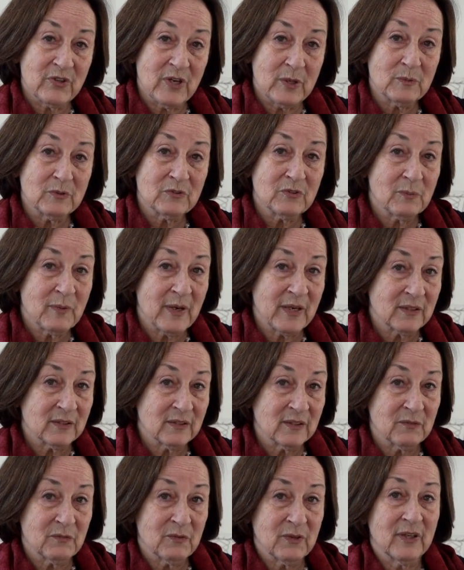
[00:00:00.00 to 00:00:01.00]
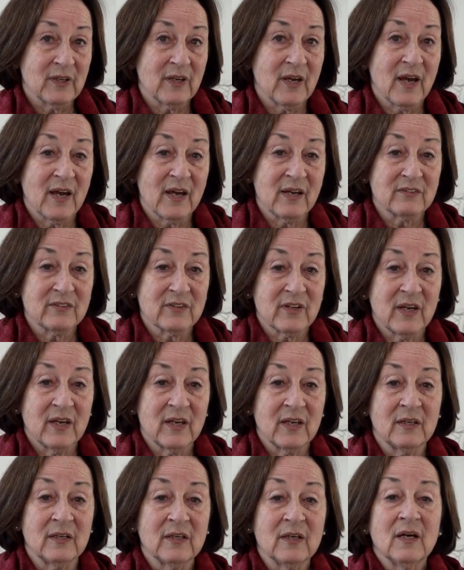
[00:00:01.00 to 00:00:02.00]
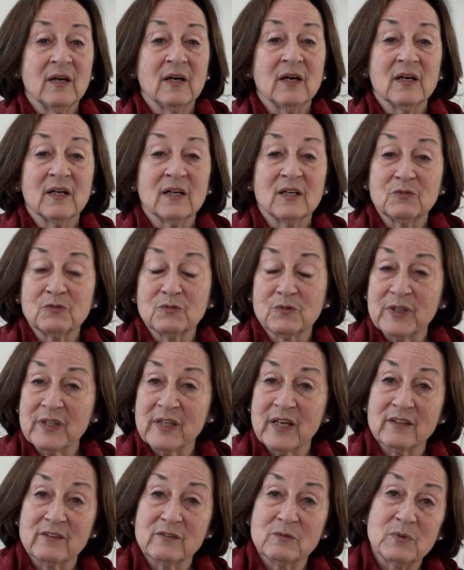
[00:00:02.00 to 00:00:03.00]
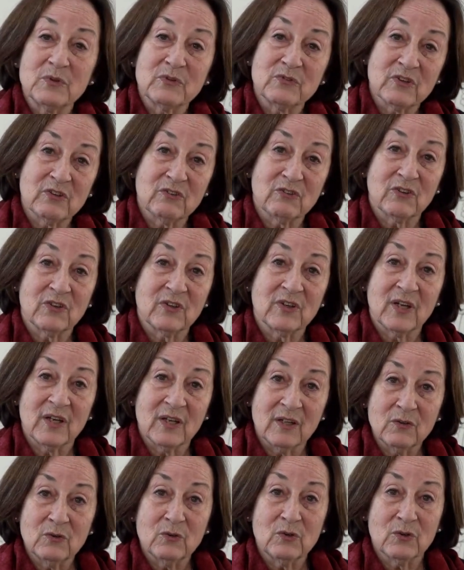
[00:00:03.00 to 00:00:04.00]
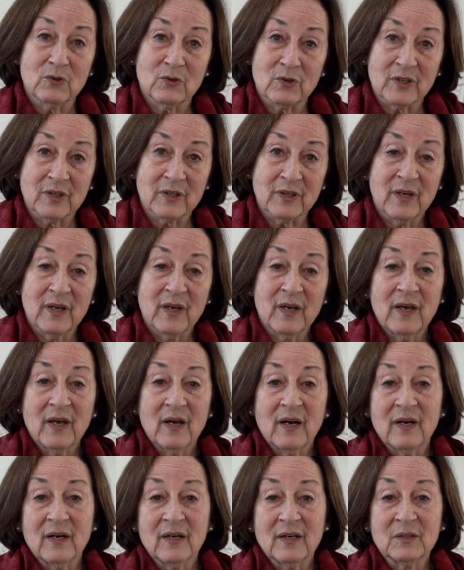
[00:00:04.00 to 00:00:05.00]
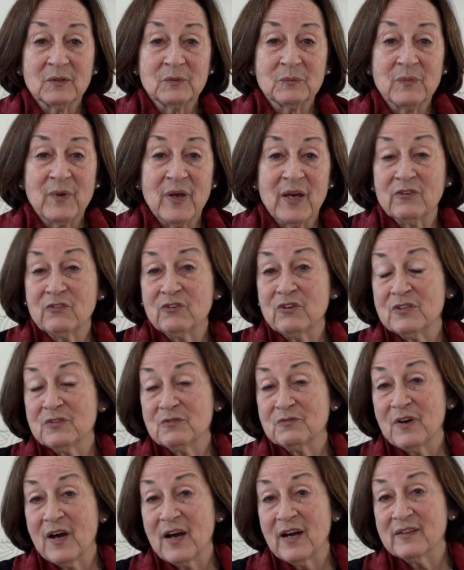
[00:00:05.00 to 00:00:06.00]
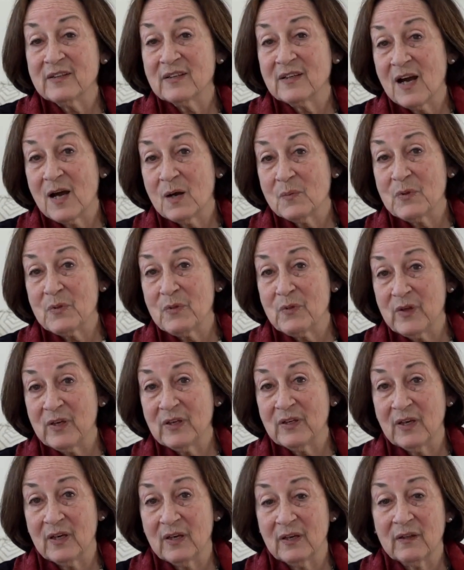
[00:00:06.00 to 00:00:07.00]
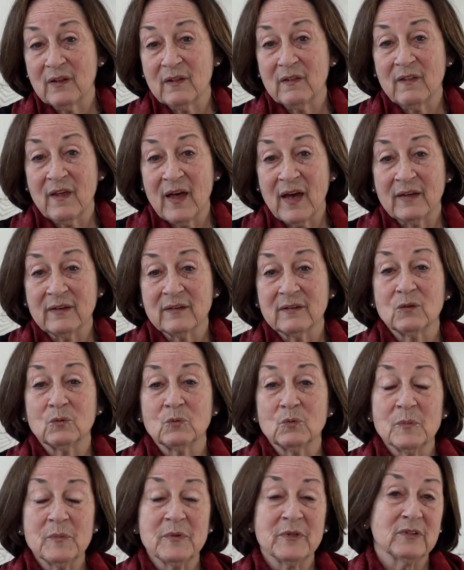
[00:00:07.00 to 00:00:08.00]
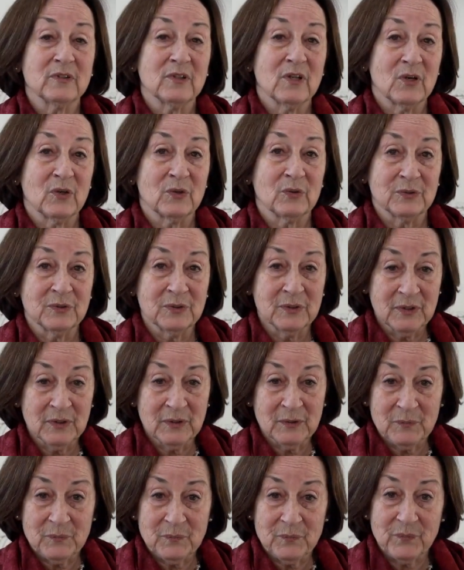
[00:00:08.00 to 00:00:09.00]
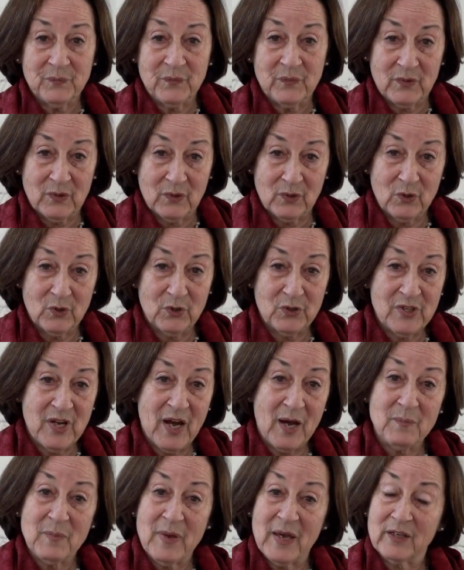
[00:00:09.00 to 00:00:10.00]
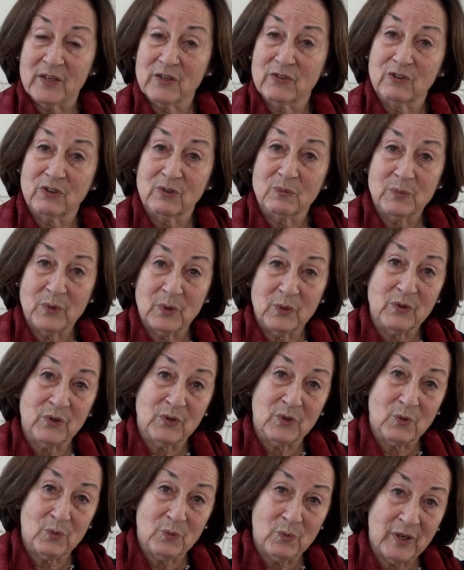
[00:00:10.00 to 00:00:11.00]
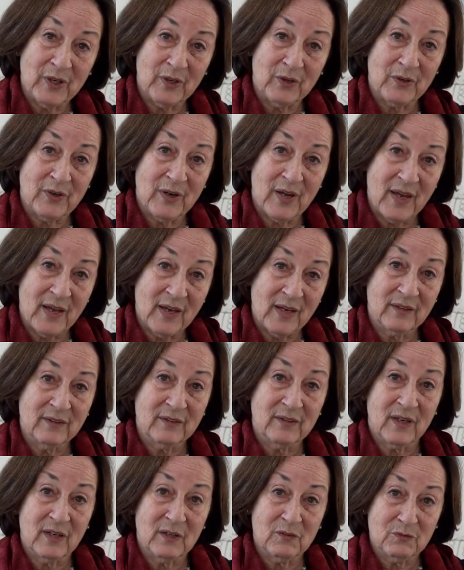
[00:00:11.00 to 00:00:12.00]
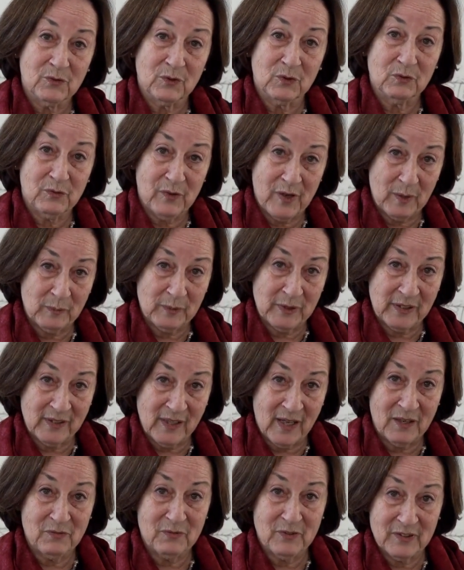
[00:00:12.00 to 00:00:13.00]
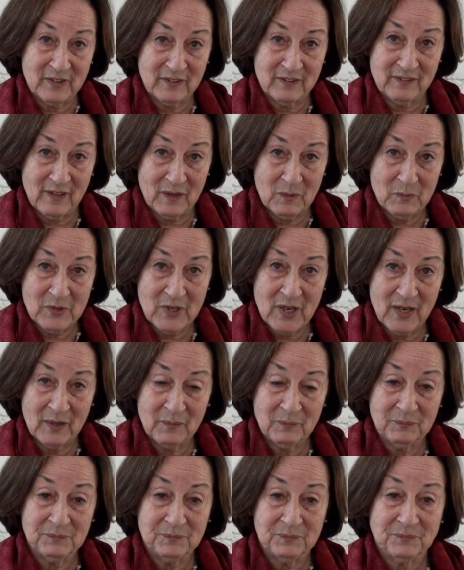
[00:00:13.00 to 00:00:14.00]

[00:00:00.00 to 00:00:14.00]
able to make a living as a freelance musician in New York, and she defied the common thinking that a woman alone could not manage both a career and a full family life at the same time.